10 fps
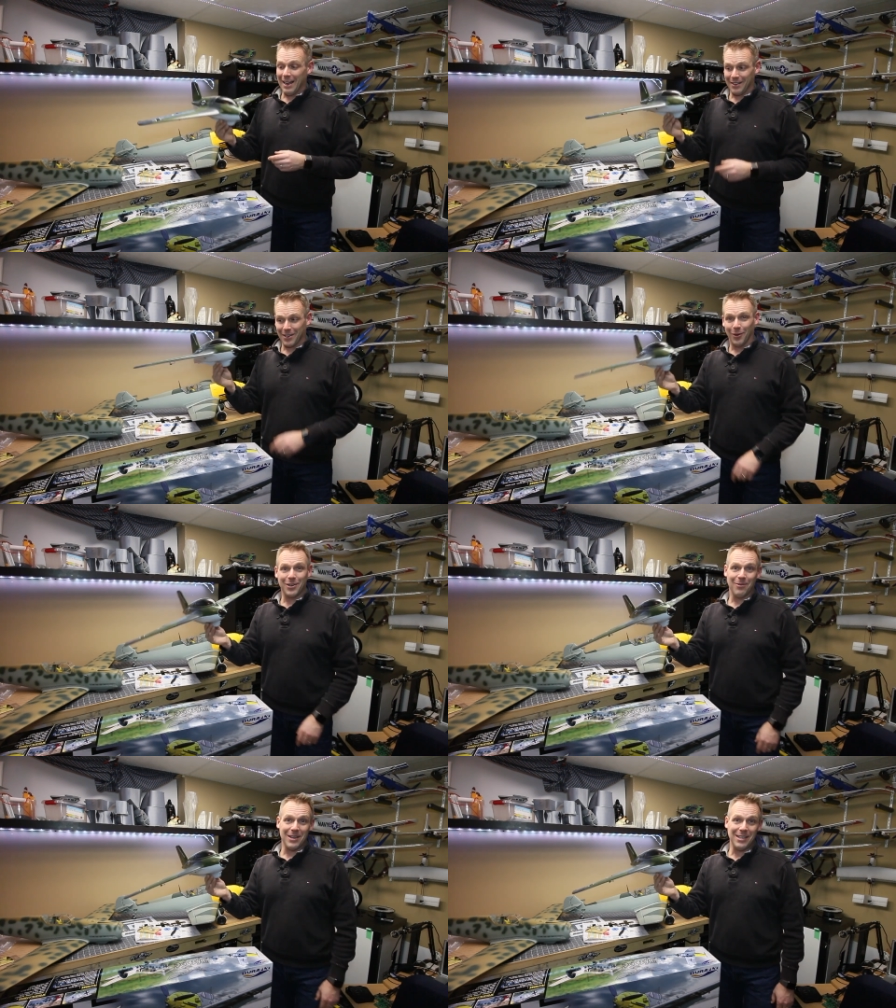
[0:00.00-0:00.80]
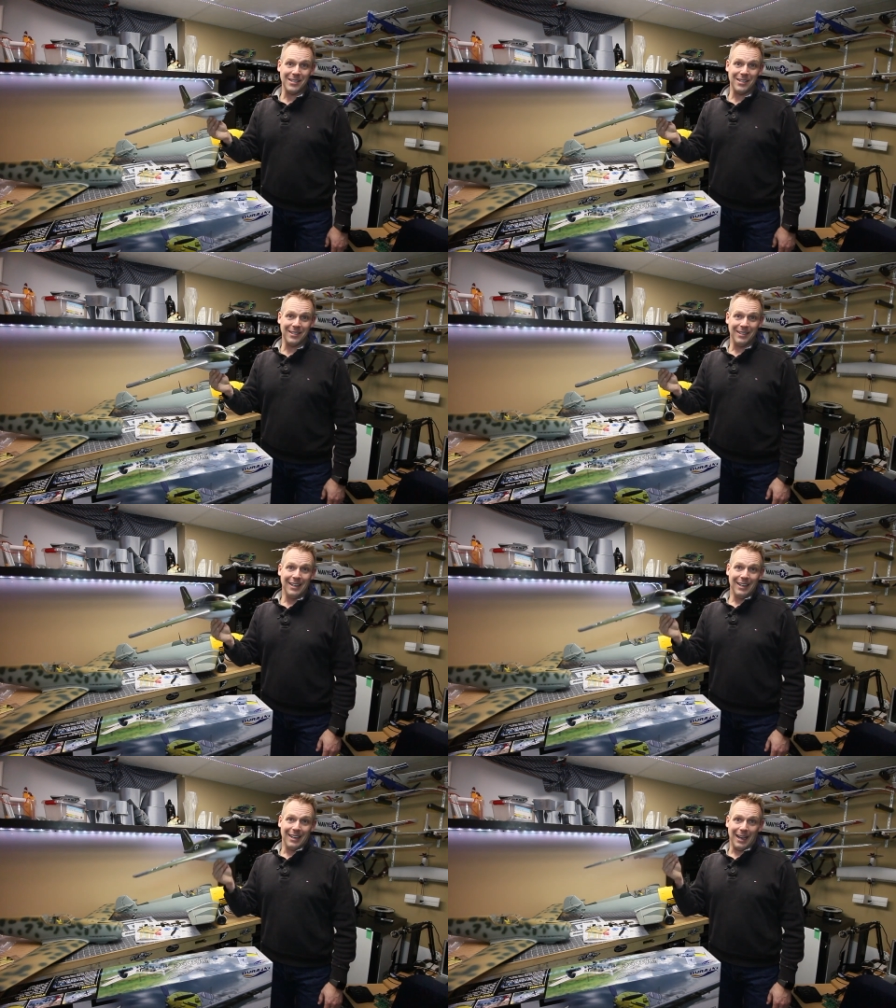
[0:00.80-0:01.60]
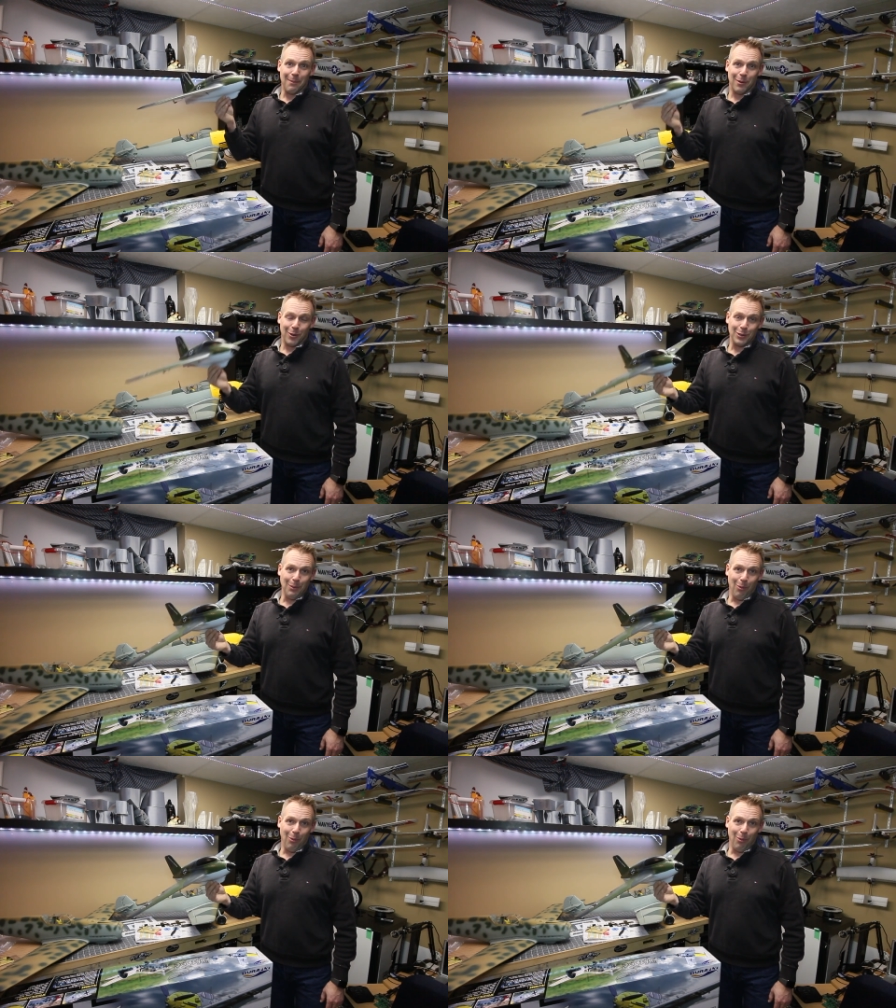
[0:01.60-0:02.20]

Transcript: And the only reason I broke the